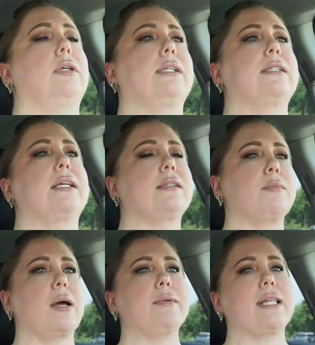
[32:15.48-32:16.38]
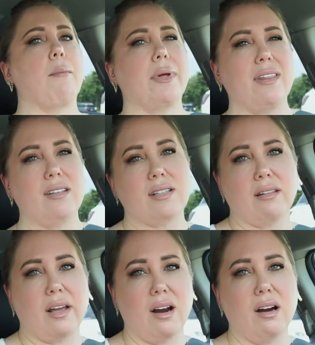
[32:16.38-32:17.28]
It's like sometimes the empathy's
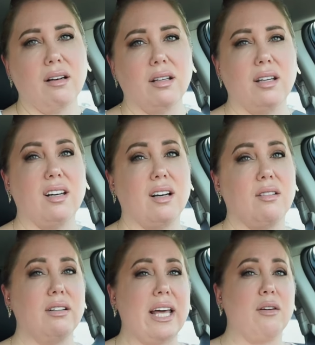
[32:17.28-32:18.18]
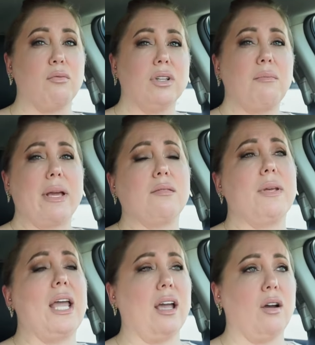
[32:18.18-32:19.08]
not there, you know? And it really makes
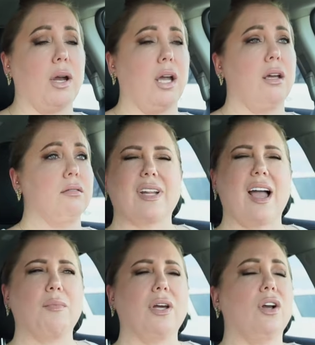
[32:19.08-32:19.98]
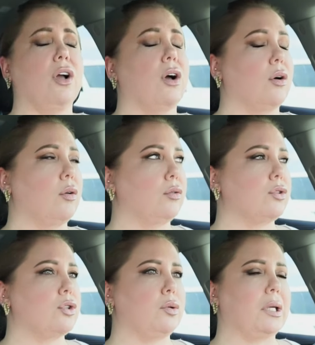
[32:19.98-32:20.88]
me angry. I'm gonna go
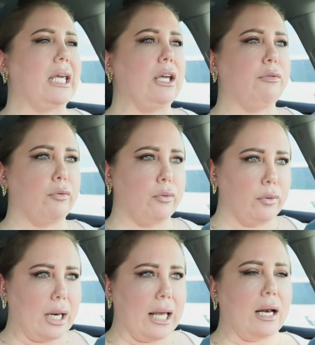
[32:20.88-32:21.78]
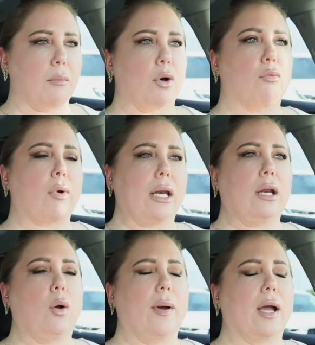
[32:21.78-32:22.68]
to Key Food, and I'm gonna run
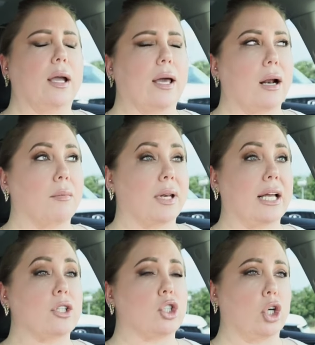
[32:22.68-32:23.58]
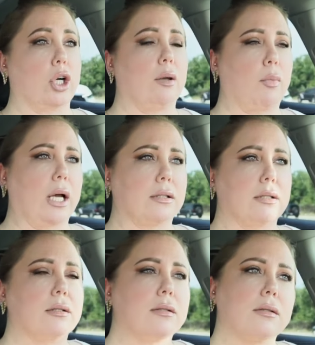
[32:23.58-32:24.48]
in quick, and I'm gonna get turkey
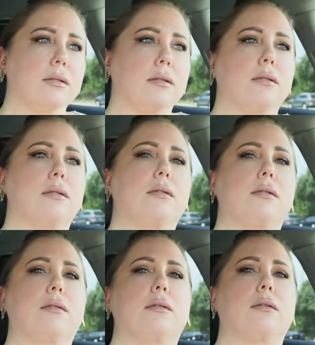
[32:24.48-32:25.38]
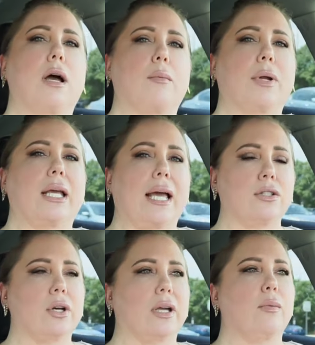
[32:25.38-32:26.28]
breast. I'm gonna
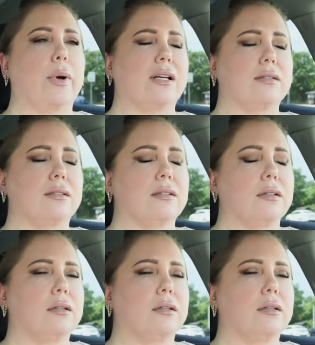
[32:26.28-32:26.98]
get turkey breast